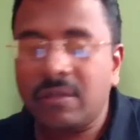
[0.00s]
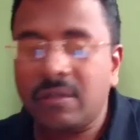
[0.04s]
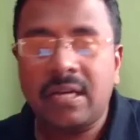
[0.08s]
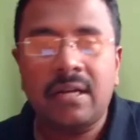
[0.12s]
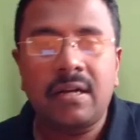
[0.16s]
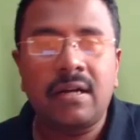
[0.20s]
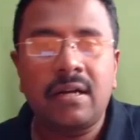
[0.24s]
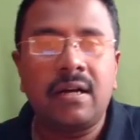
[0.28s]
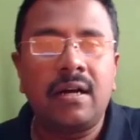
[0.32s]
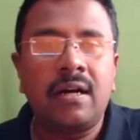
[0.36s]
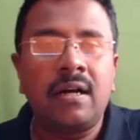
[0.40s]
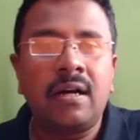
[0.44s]
to
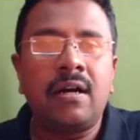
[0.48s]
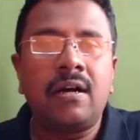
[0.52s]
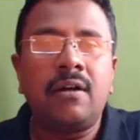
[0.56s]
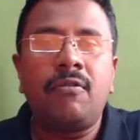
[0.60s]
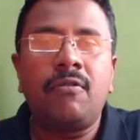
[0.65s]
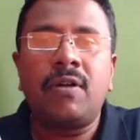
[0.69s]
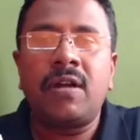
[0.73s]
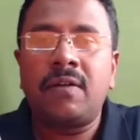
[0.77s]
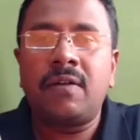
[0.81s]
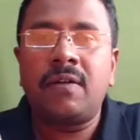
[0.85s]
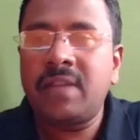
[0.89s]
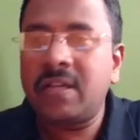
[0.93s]
the
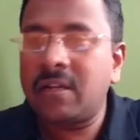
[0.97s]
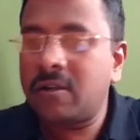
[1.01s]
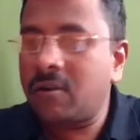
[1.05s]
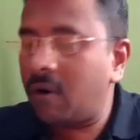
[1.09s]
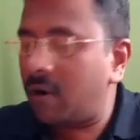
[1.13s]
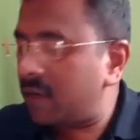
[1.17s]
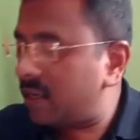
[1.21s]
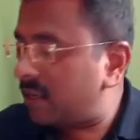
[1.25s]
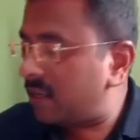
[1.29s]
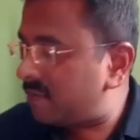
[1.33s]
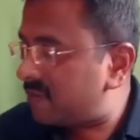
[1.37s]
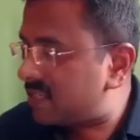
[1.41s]
one of the
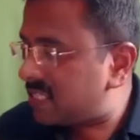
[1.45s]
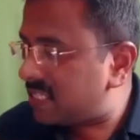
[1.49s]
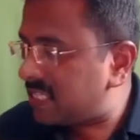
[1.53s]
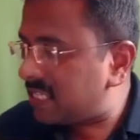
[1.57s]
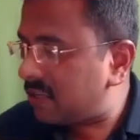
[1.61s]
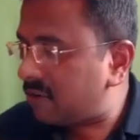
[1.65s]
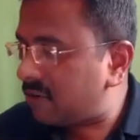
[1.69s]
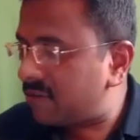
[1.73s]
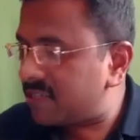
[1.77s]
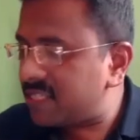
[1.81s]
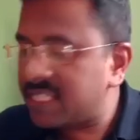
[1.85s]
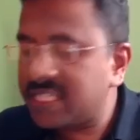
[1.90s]

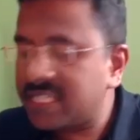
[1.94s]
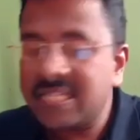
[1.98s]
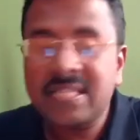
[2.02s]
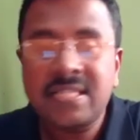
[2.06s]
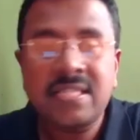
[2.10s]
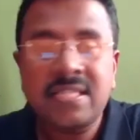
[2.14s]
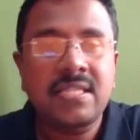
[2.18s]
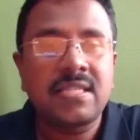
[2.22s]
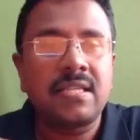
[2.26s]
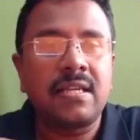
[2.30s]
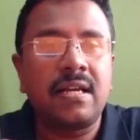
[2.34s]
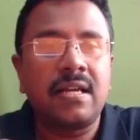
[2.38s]
controversy
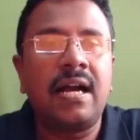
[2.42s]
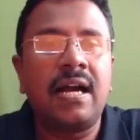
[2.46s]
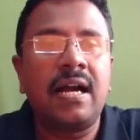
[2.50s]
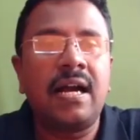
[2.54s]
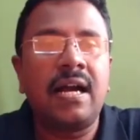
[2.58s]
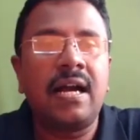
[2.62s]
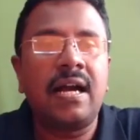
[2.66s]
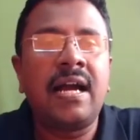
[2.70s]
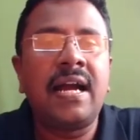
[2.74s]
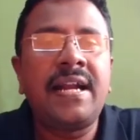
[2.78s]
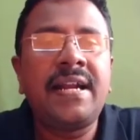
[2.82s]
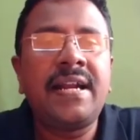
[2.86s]
questions.
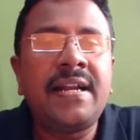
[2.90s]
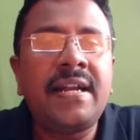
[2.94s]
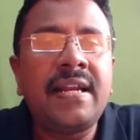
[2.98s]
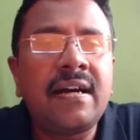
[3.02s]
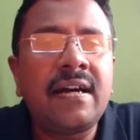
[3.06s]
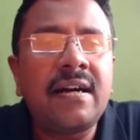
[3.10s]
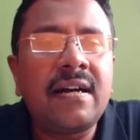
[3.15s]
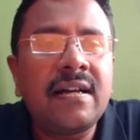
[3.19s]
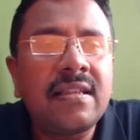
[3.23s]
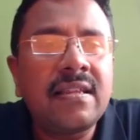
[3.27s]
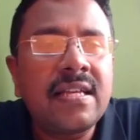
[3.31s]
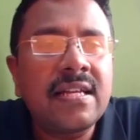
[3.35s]
And
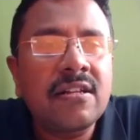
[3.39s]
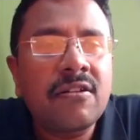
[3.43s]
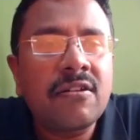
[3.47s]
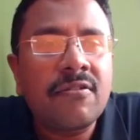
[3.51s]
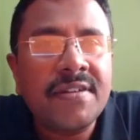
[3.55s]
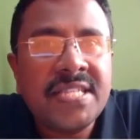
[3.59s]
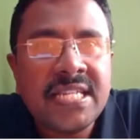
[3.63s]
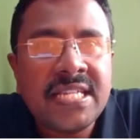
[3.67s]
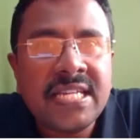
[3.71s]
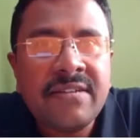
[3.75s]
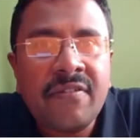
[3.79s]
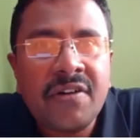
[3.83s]
the
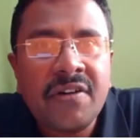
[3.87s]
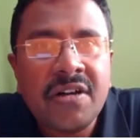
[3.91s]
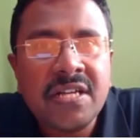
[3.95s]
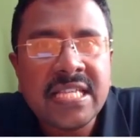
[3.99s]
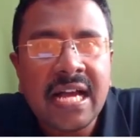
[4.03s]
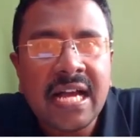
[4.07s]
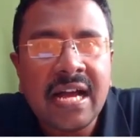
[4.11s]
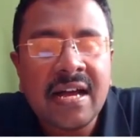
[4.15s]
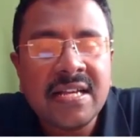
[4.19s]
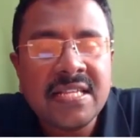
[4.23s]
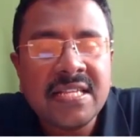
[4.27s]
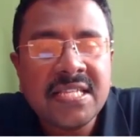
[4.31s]
question was
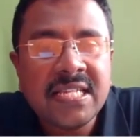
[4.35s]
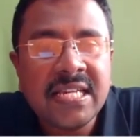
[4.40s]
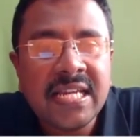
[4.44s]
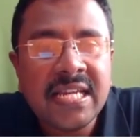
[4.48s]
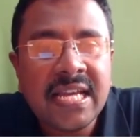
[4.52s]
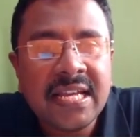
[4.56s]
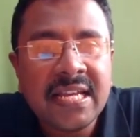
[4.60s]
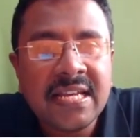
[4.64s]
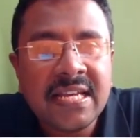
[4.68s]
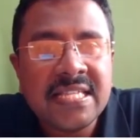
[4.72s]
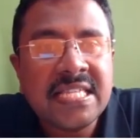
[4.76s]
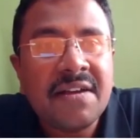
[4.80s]
asked,
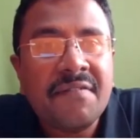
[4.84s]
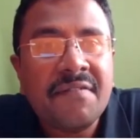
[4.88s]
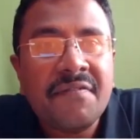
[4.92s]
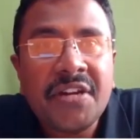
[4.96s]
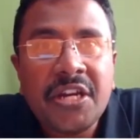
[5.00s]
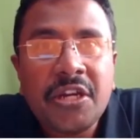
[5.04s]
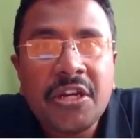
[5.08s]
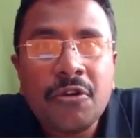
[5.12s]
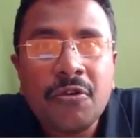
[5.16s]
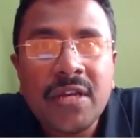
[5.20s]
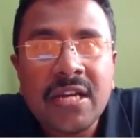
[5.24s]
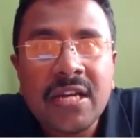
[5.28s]
like a
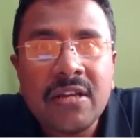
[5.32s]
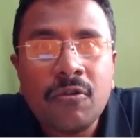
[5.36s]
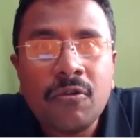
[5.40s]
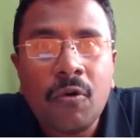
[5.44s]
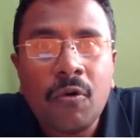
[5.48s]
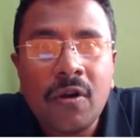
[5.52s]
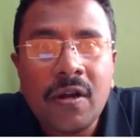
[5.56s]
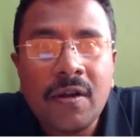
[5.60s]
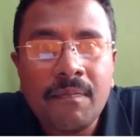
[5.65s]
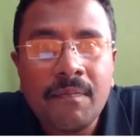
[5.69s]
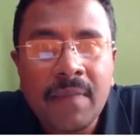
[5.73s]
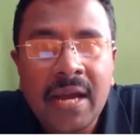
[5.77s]

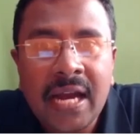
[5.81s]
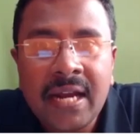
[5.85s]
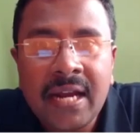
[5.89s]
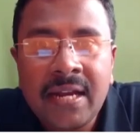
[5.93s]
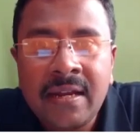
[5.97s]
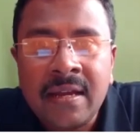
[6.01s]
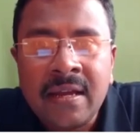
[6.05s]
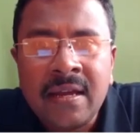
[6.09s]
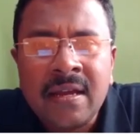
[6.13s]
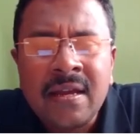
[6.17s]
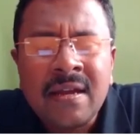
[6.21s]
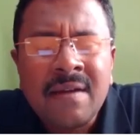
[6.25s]
72-year-old
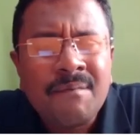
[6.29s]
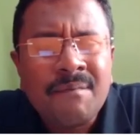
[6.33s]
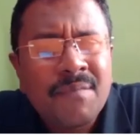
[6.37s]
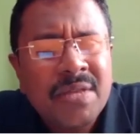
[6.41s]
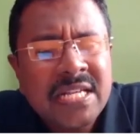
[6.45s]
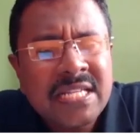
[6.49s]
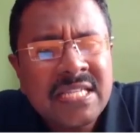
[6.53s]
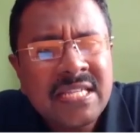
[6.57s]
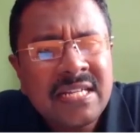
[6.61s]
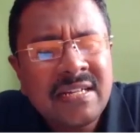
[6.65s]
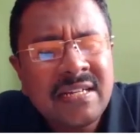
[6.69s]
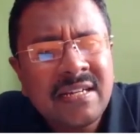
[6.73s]
man
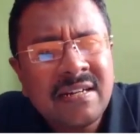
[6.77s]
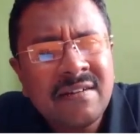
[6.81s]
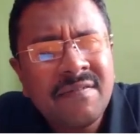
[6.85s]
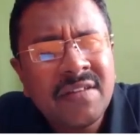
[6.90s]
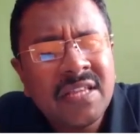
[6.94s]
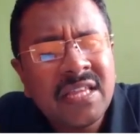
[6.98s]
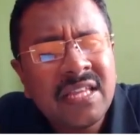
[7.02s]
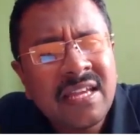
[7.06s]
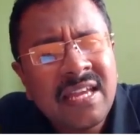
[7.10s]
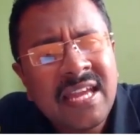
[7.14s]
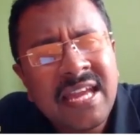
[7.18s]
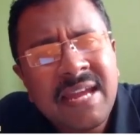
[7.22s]
presented
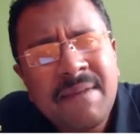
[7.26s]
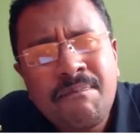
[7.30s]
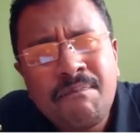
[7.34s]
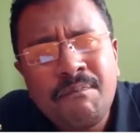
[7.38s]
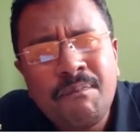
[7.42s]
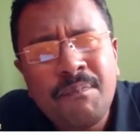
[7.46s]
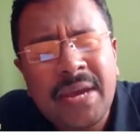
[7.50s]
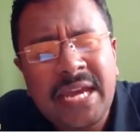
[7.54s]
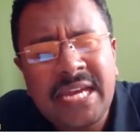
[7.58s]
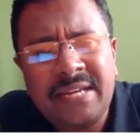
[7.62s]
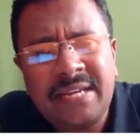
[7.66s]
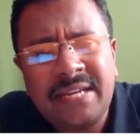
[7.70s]
with a
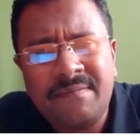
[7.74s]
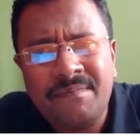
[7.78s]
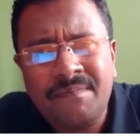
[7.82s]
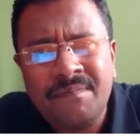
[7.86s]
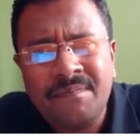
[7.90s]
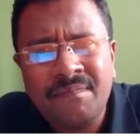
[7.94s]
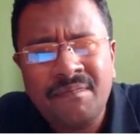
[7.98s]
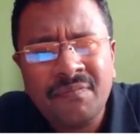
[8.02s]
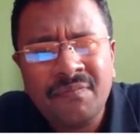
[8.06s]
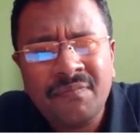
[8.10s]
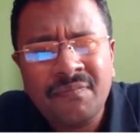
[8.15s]
hip pain.